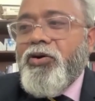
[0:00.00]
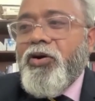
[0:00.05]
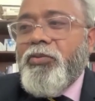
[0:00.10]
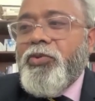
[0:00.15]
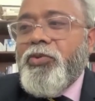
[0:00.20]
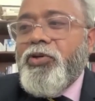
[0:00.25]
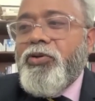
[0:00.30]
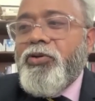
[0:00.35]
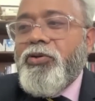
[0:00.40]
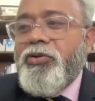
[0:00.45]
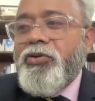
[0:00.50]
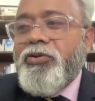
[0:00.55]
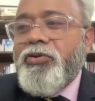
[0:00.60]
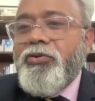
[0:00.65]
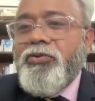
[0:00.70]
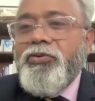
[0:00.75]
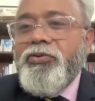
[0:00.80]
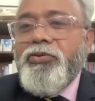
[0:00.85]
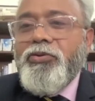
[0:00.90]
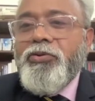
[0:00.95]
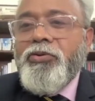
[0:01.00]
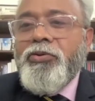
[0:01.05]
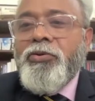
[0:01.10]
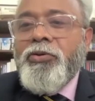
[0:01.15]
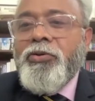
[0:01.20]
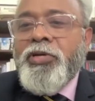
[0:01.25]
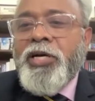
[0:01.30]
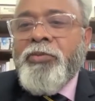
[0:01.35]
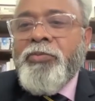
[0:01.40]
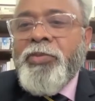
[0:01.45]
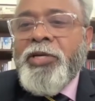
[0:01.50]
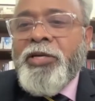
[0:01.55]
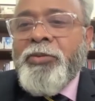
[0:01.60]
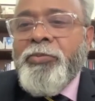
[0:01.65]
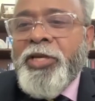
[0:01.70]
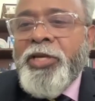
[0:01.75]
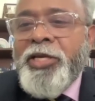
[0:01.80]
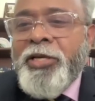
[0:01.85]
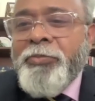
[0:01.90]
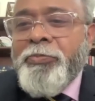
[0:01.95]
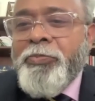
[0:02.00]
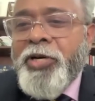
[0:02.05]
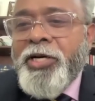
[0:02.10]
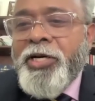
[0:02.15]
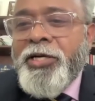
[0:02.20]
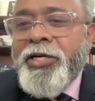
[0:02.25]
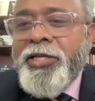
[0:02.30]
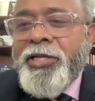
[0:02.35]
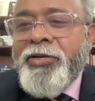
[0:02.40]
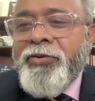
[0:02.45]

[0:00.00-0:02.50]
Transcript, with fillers: commodore to come and be a part,